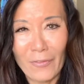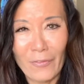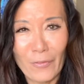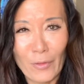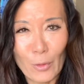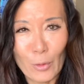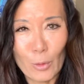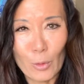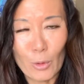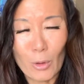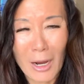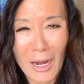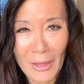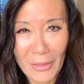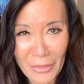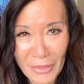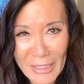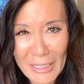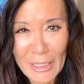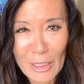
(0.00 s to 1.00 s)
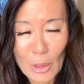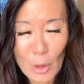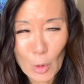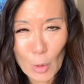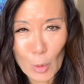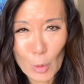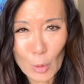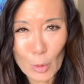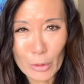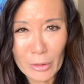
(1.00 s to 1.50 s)
for a thing
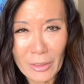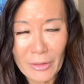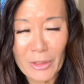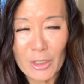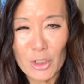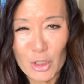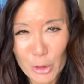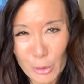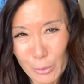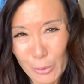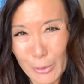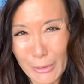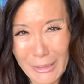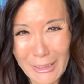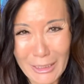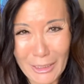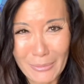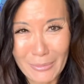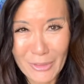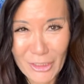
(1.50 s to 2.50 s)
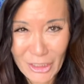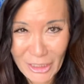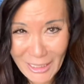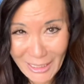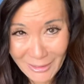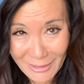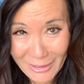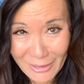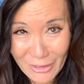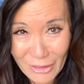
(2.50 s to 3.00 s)
called the Jerusalem
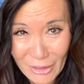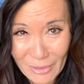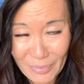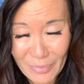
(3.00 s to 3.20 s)
Challenge.